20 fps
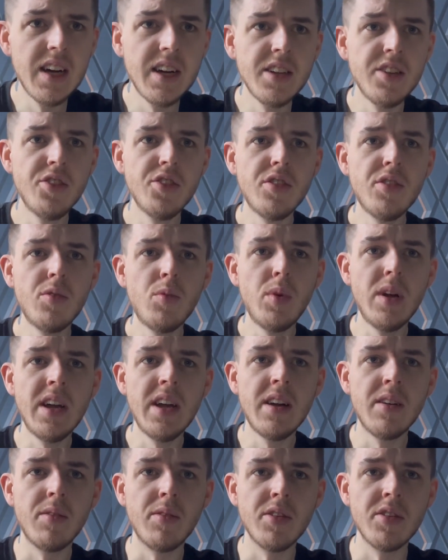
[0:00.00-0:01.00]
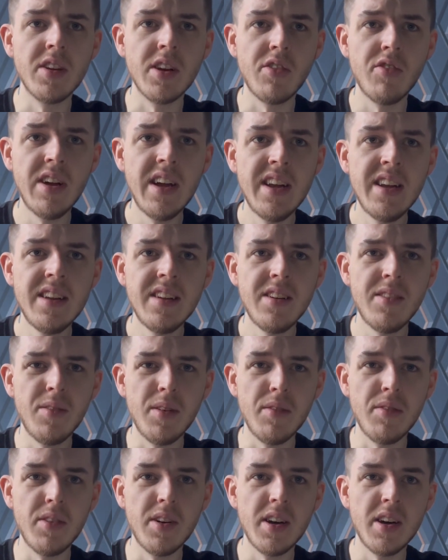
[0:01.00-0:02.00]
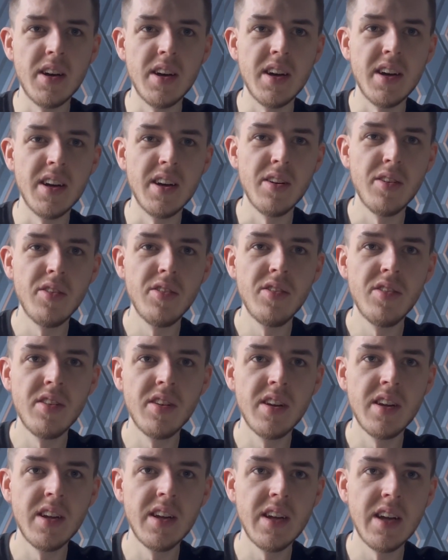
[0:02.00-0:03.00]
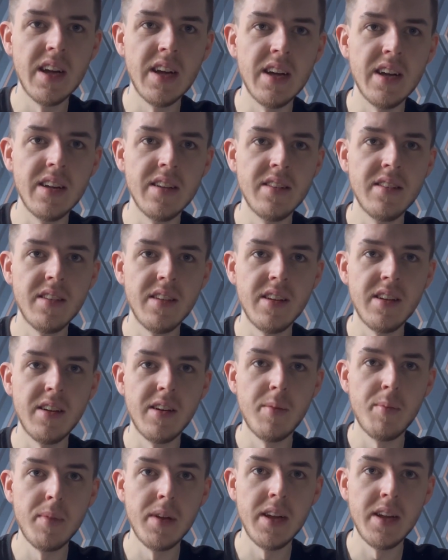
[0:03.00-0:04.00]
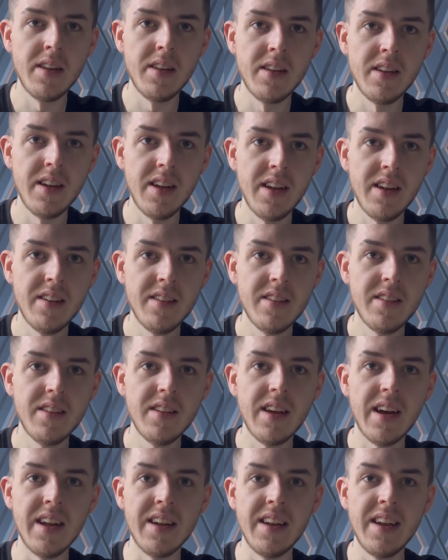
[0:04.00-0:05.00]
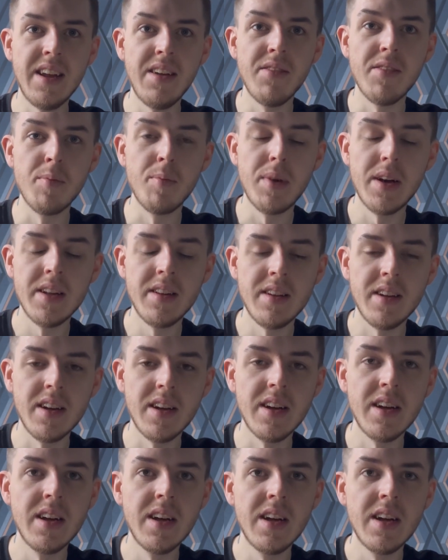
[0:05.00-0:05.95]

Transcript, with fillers: John Wick was agreed with good cinematics and even better